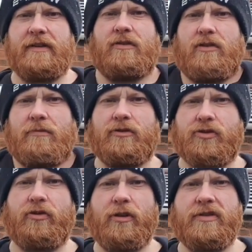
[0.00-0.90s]
than normal
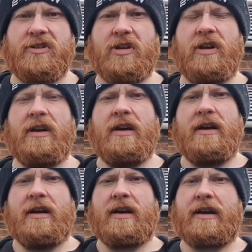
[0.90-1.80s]
shrugs.
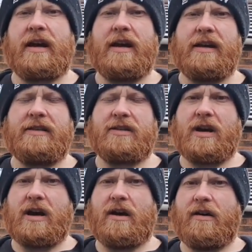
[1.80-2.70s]
Okay,
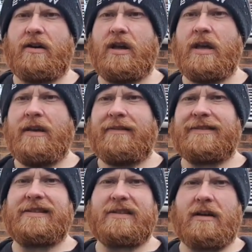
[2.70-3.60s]
so
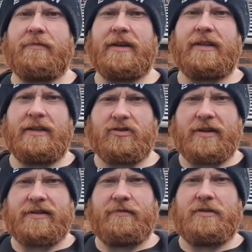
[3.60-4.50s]
this is going to be an
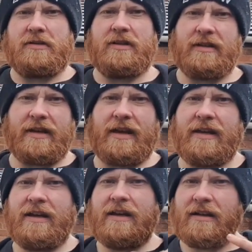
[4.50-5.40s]
interesting one. Okay,
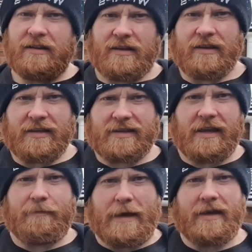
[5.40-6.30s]
let's
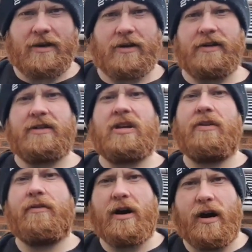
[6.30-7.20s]
keep at it guys.
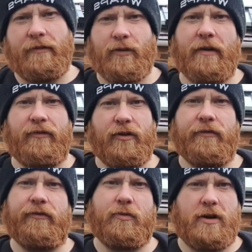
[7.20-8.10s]
We're halfway
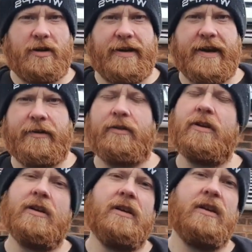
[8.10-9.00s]
through the workout.
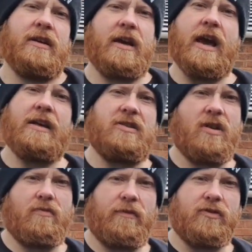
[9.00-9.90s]
Okay,
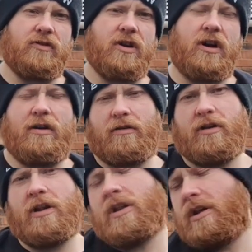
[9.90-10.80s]
so we've just got
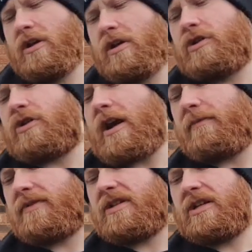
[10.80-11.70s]

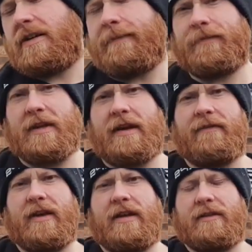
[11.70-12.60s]
traps
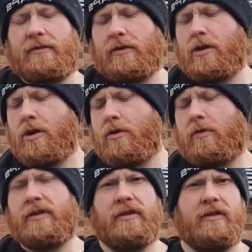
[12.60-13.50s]
and then
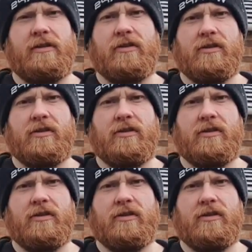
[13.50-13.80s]
one